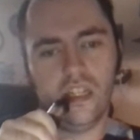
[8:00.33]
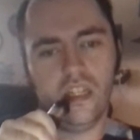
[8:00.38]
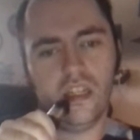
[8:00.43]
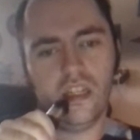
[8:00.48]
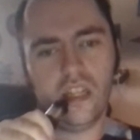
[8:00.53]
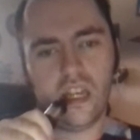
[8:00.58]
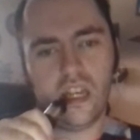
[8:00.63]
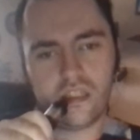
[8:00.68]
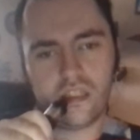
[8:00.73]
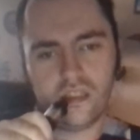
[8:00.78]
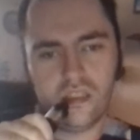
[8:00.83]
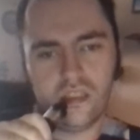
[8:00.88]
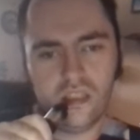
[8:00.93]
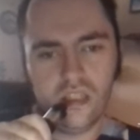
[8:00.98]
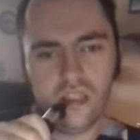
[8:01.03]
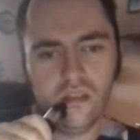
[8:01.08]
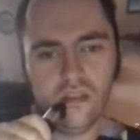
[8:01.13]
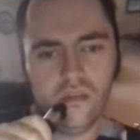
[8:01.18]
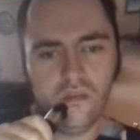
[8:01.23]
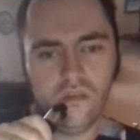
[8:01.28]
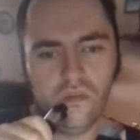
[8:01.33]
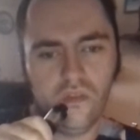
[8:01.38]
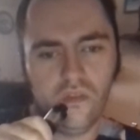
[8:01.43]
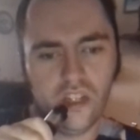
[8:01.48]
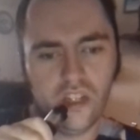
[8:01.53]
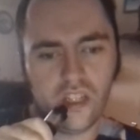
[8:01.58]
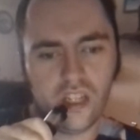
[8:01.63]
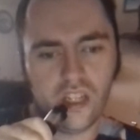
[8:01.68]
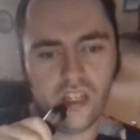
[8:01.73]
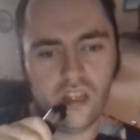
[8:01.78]
in the next
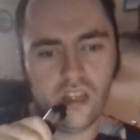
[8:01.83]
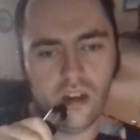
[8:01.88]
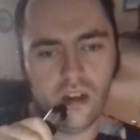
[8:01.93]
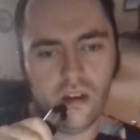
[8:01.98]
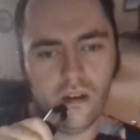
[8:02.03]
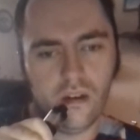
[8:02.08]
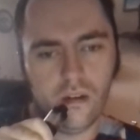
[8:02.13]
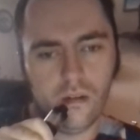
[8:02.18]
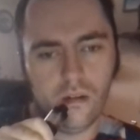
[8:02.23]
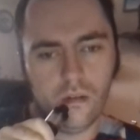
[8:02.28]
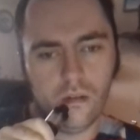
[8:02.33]
video.